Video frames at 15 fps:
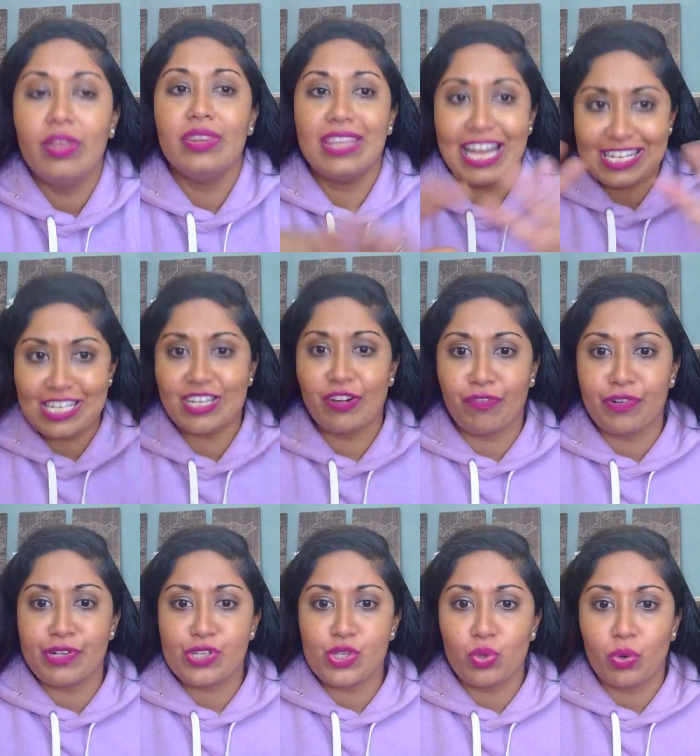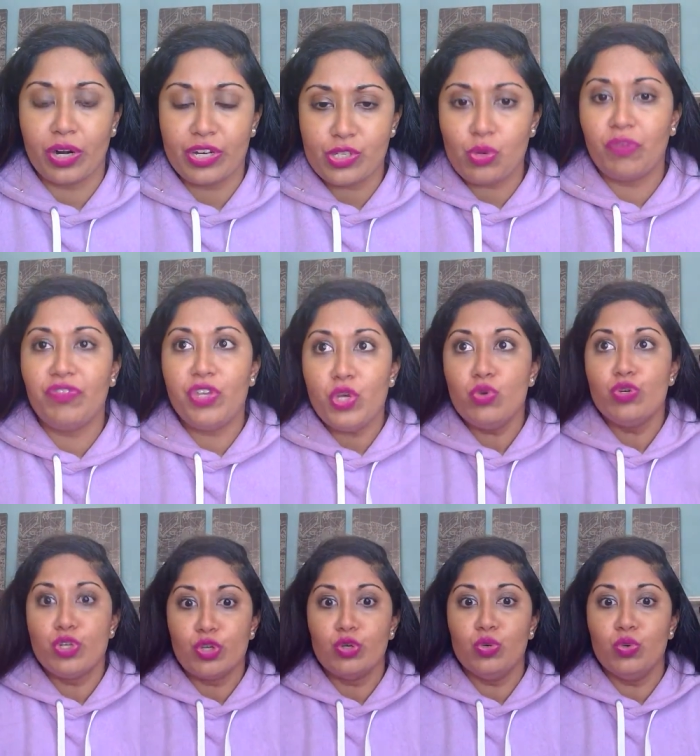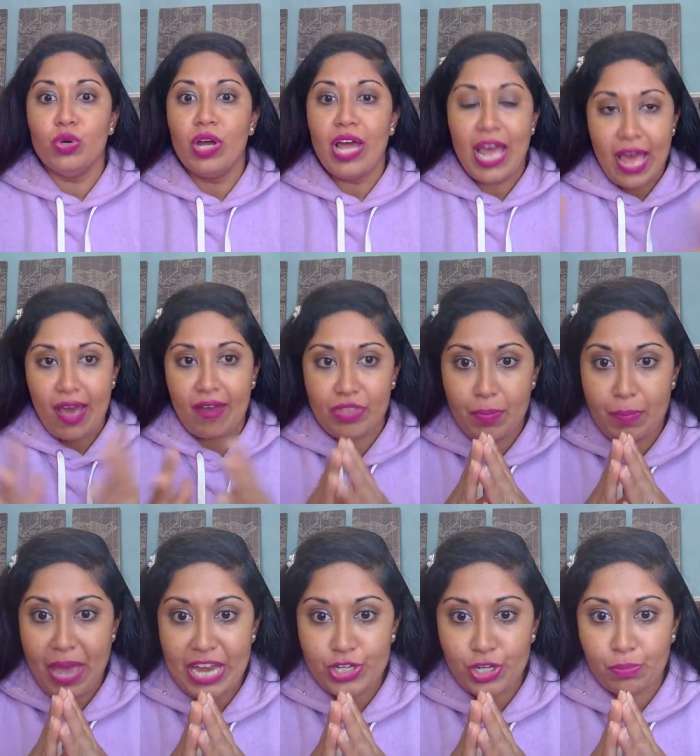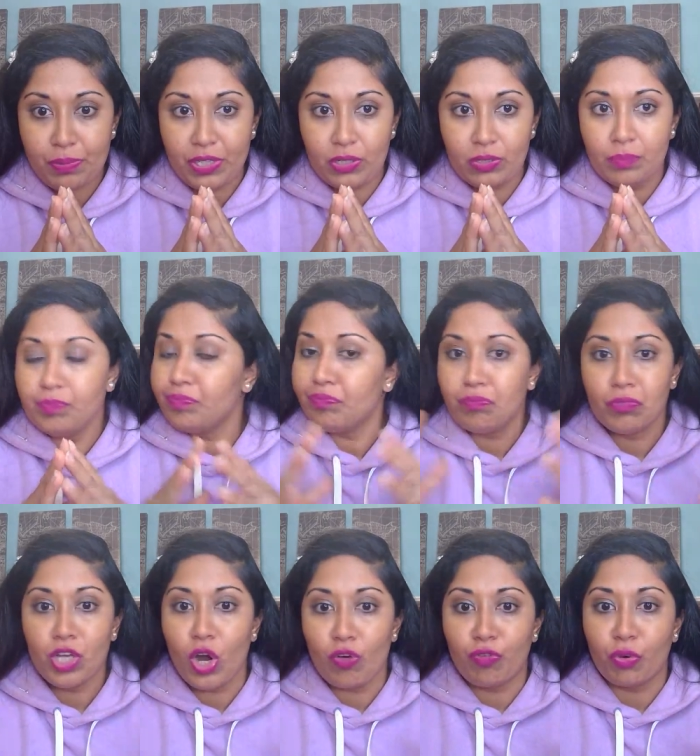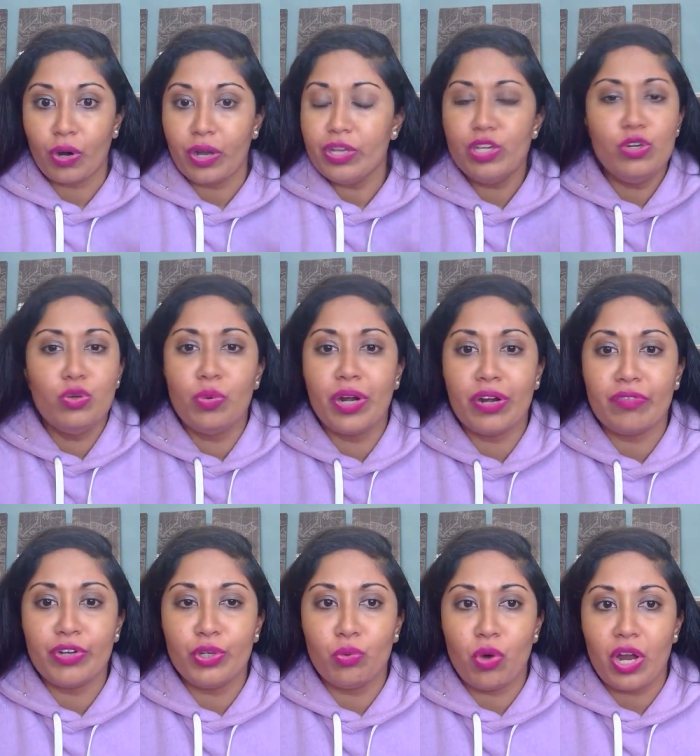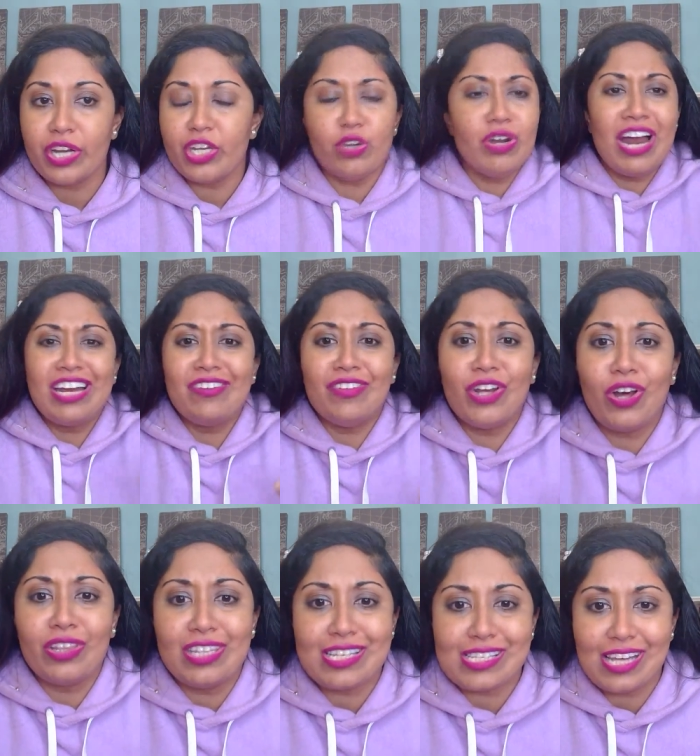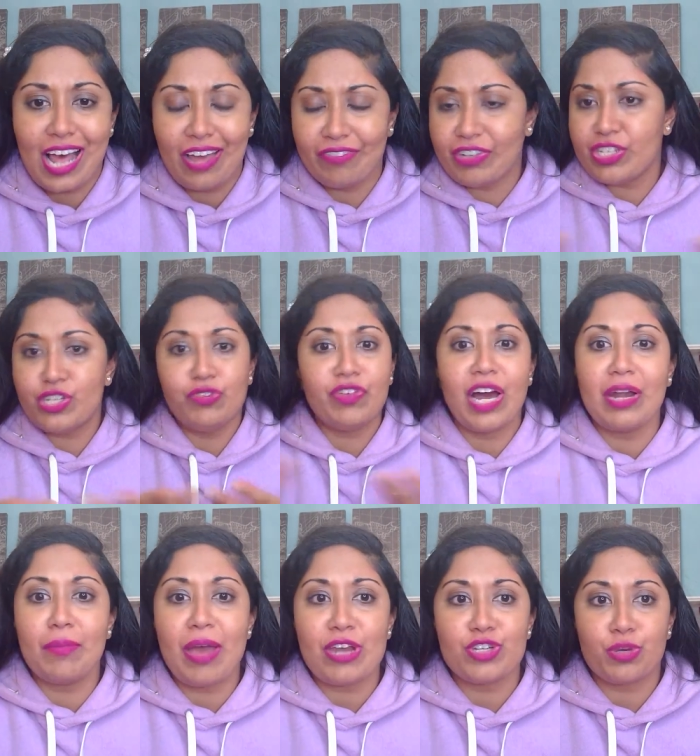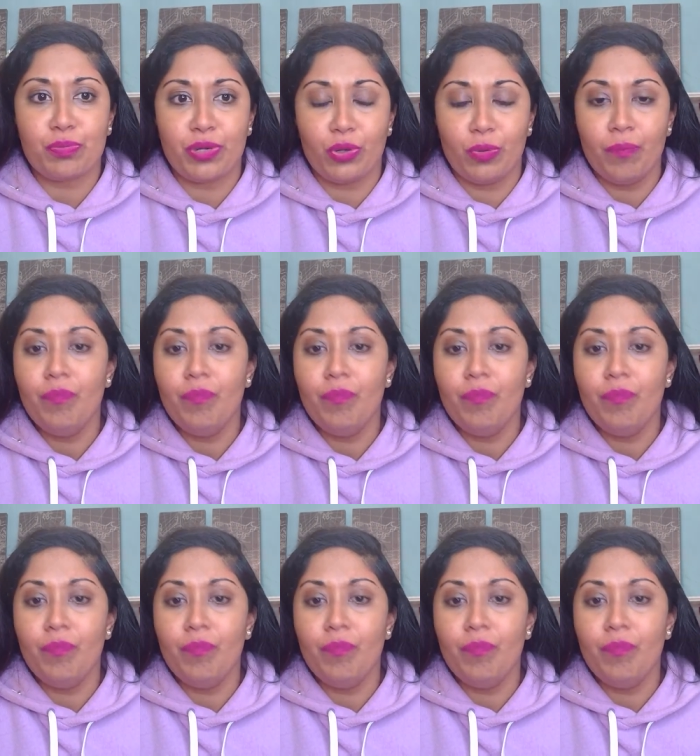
That's a different story. So if you do have the magic pill, Go for it. You do whatever you want. You're not even on this live because you've got a magic pill.